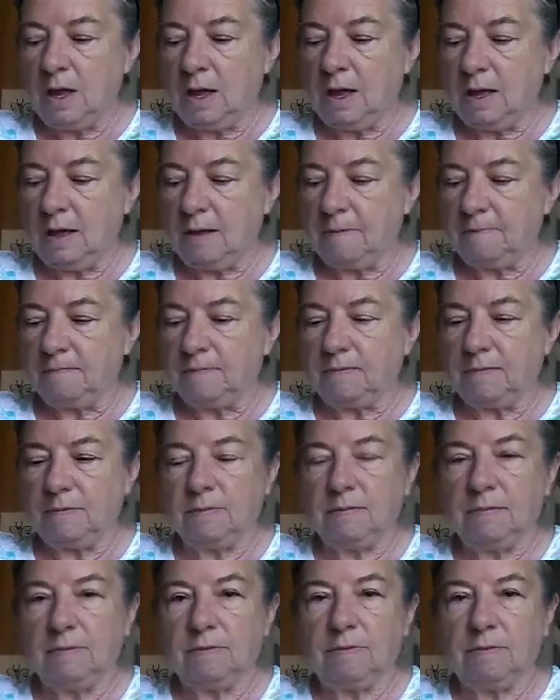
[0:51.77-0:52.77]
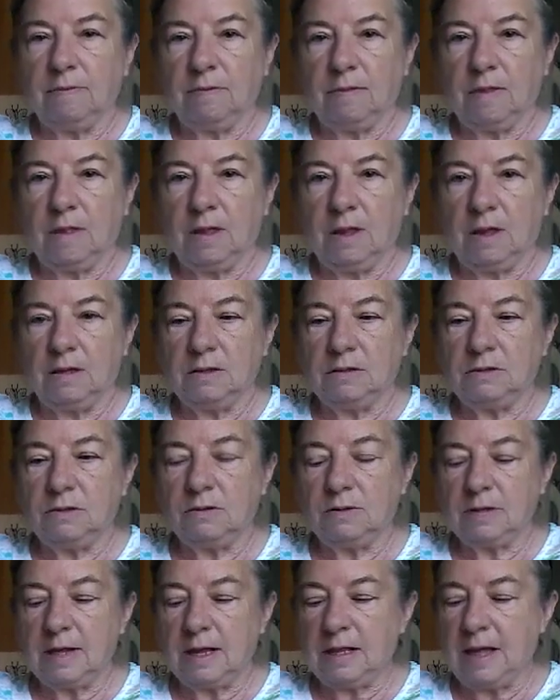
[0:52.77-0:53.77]
And
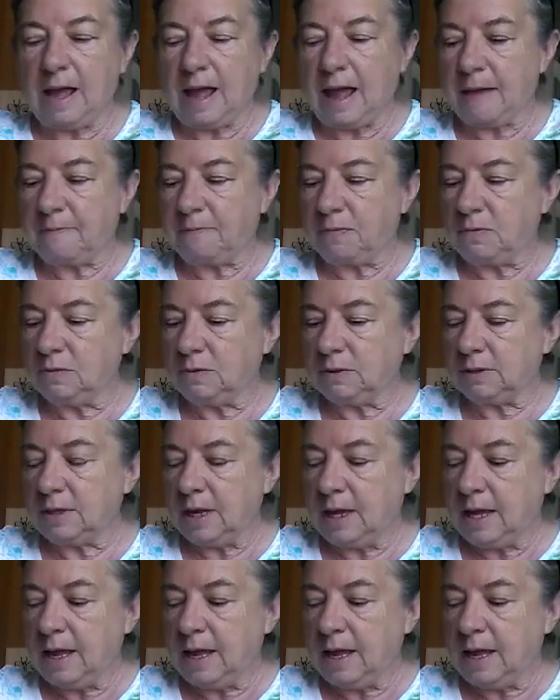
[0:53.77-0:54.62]
the apples.